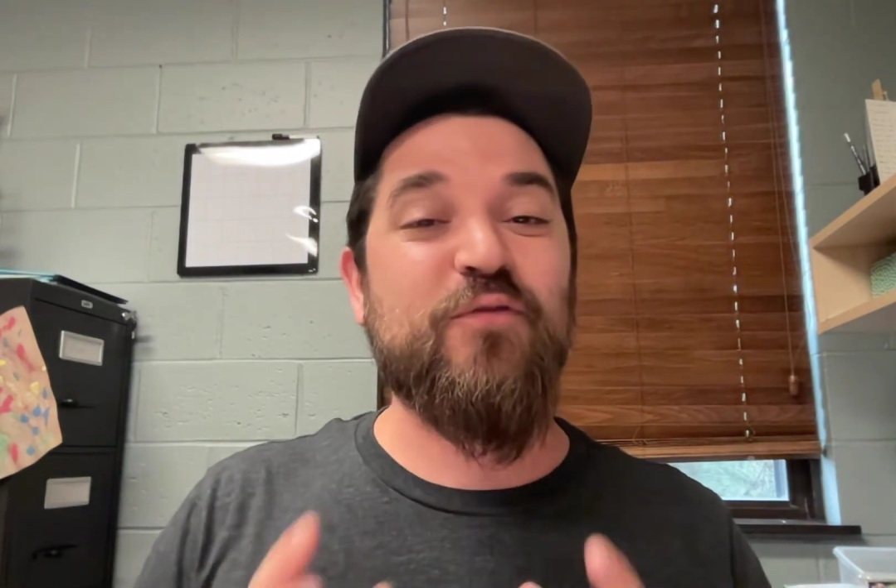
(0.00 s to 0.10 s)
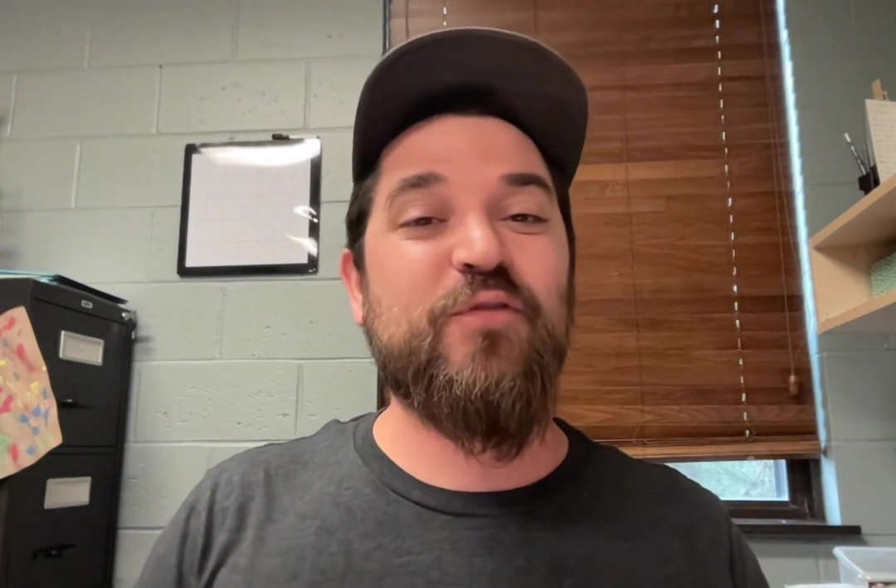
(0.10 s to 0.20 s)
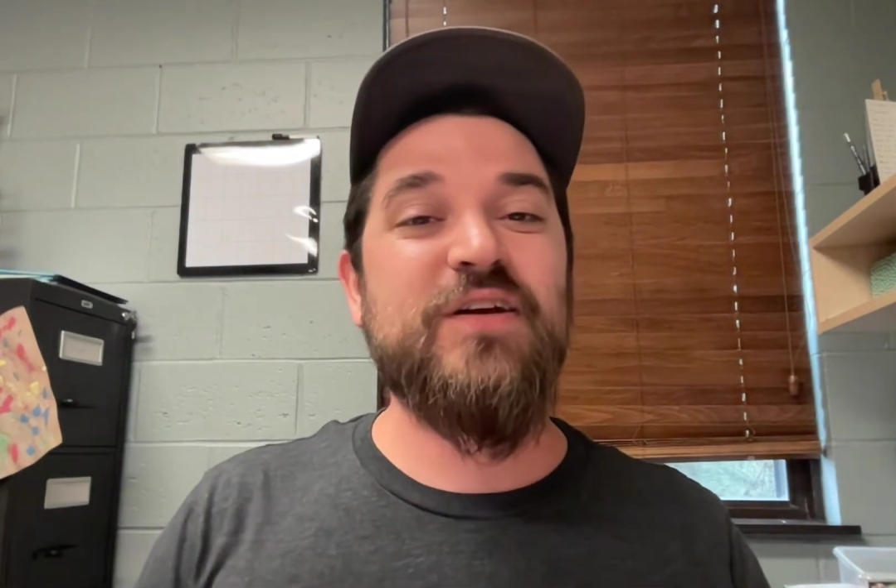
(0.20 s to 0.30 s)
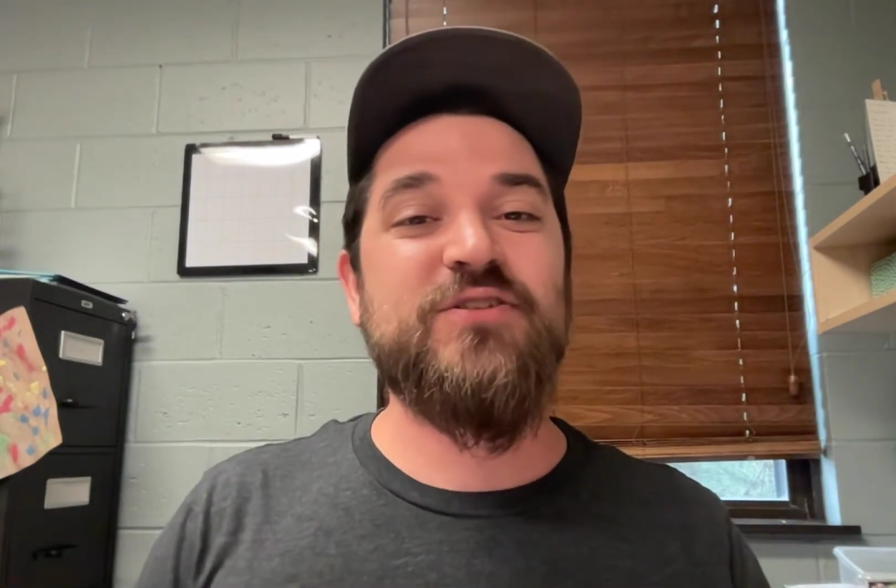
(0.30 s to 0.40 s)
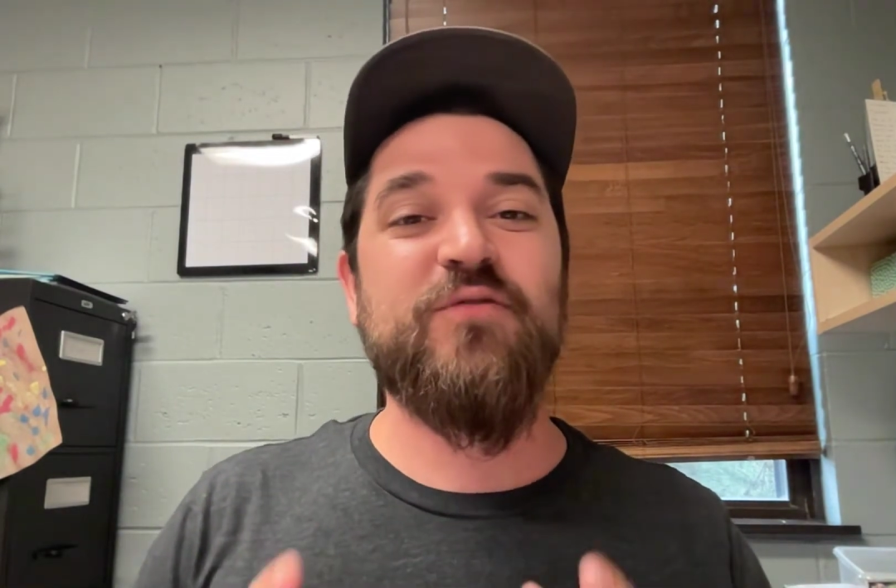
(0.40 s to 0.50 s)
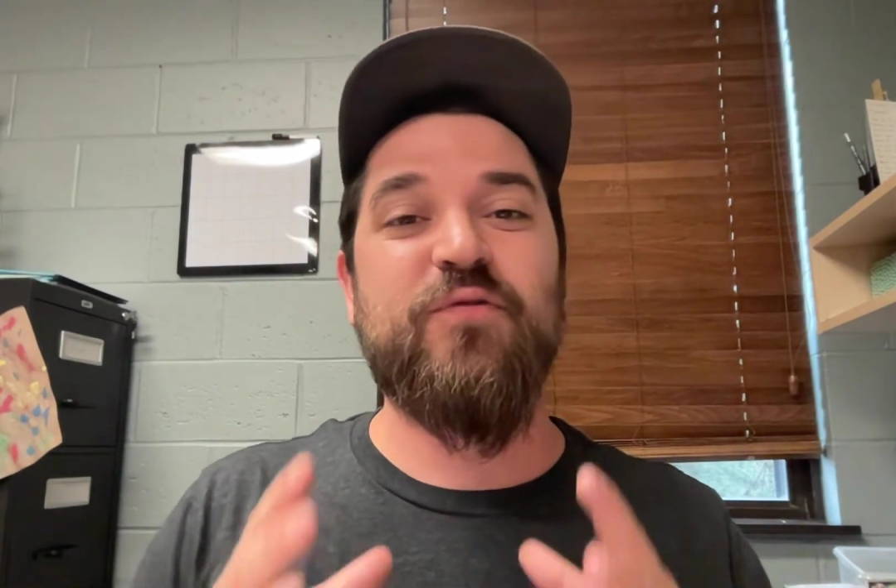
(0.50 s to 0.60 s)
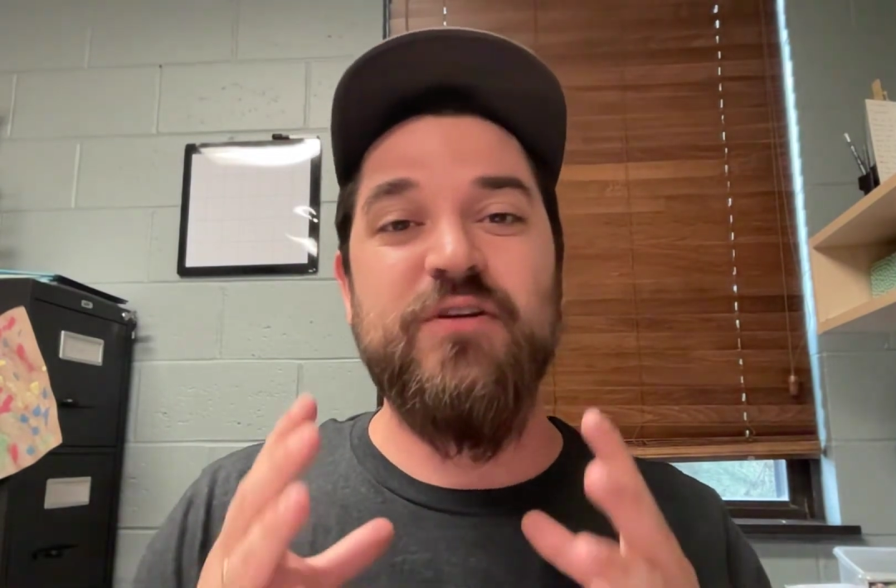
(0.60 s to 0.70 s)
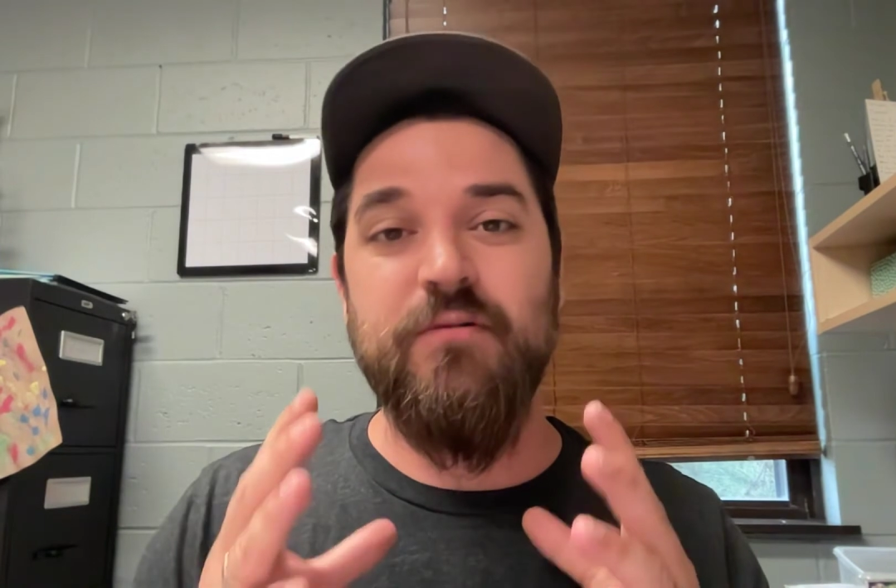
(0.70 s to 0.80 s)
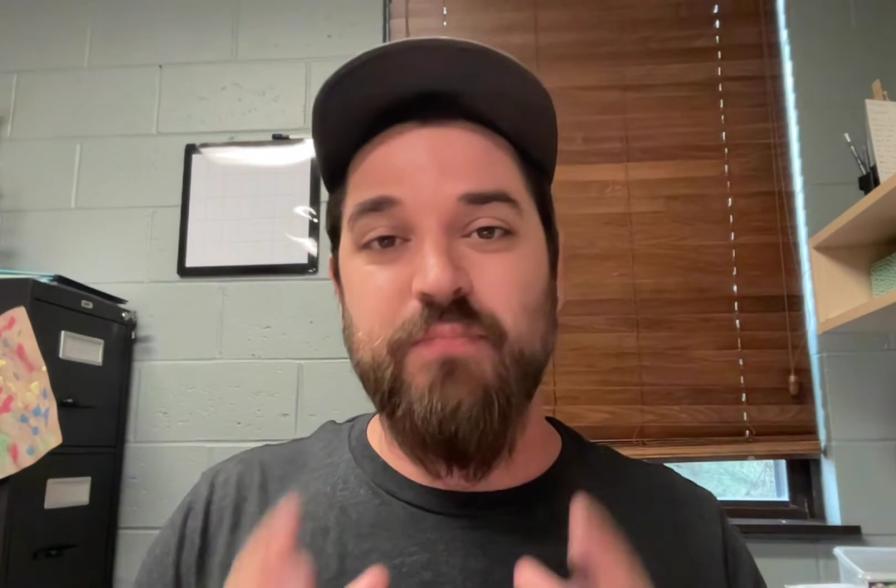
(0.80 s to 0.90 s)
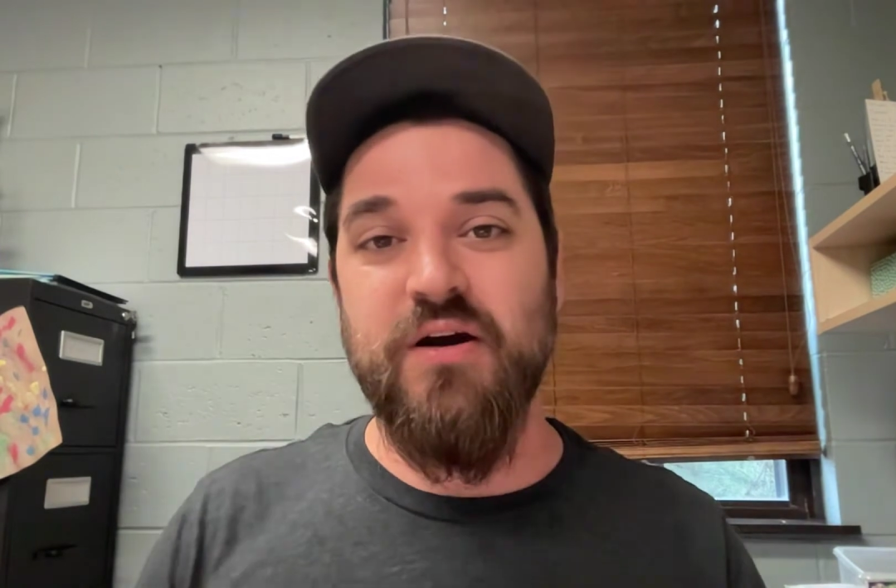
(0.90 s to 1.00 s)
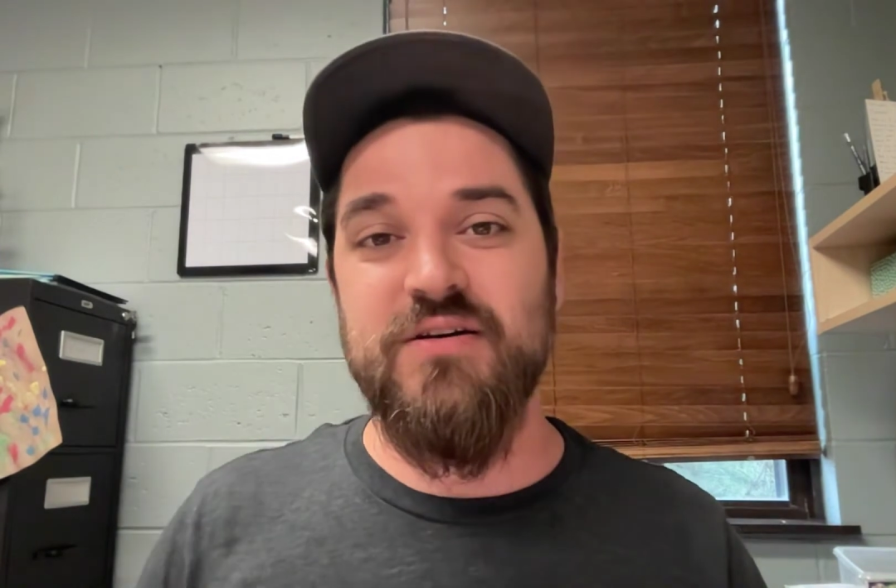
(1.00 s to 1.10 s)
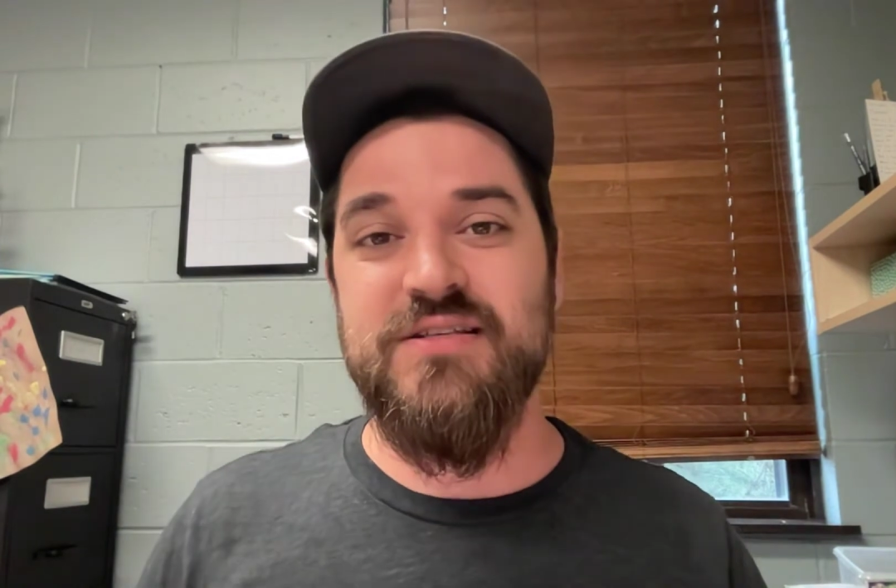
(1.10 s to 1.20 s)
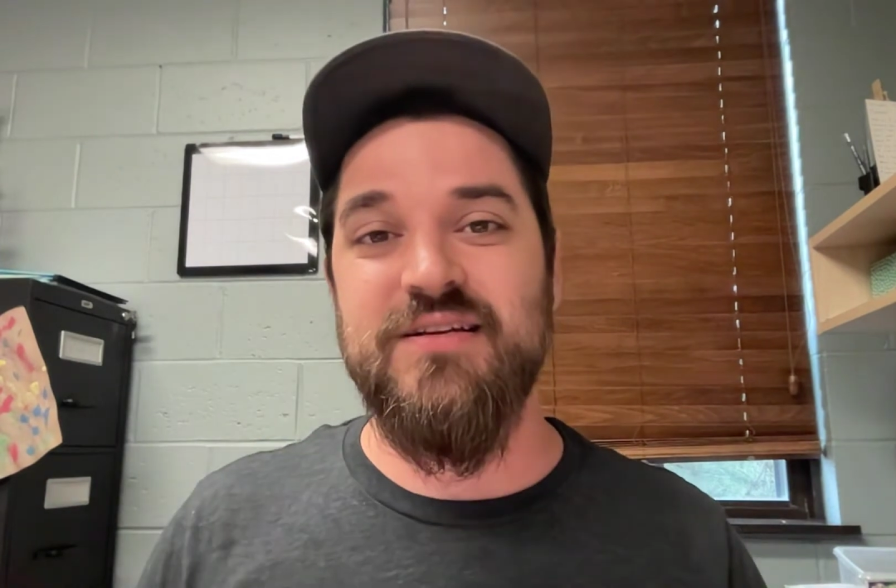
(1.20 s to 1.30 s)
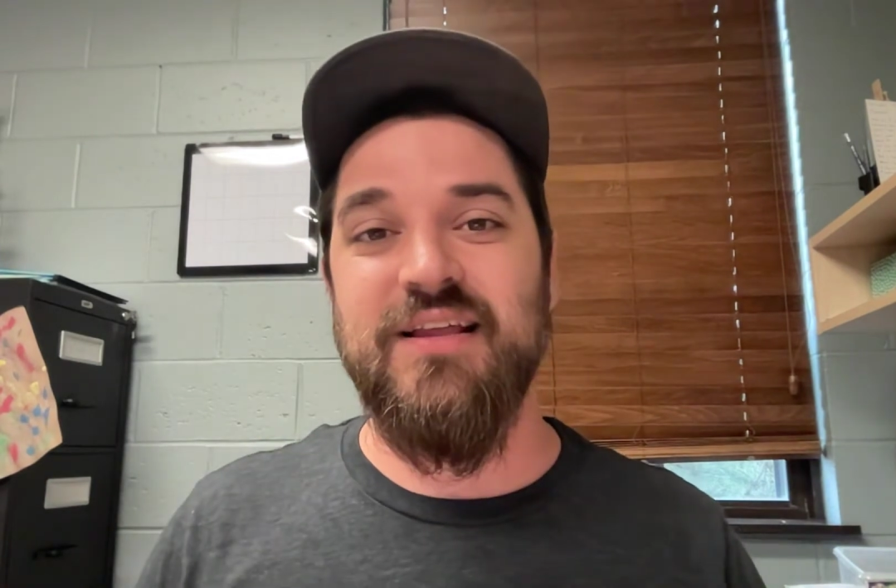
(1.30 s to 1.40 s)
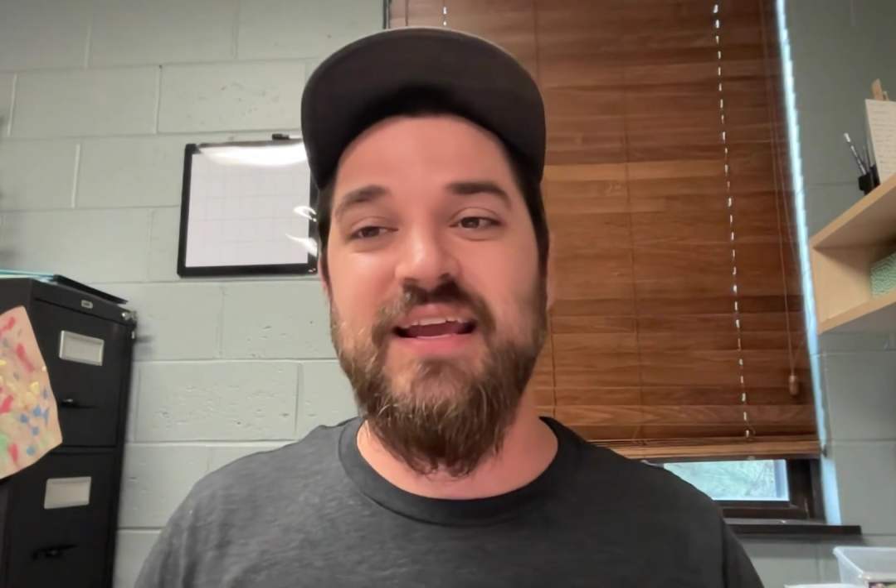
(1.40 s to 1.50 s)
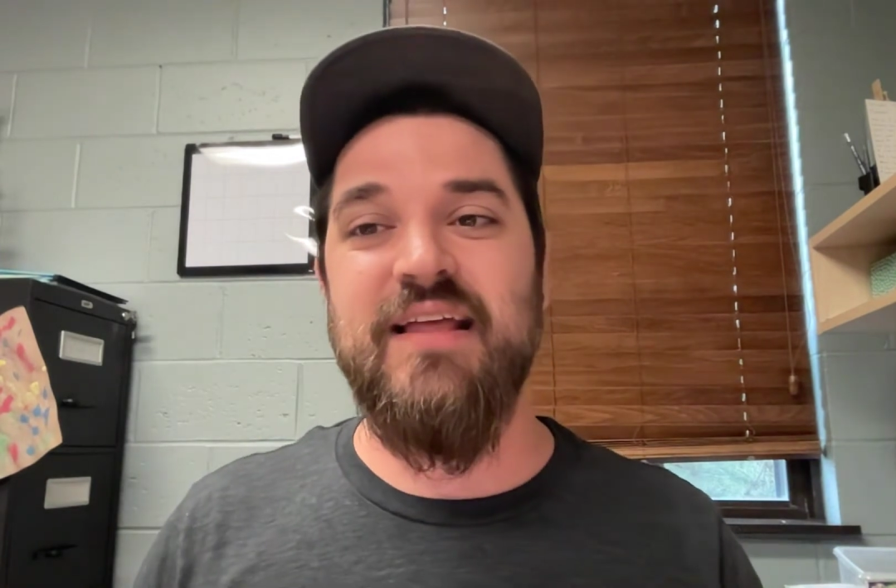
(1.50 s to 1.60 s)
vision for you personally.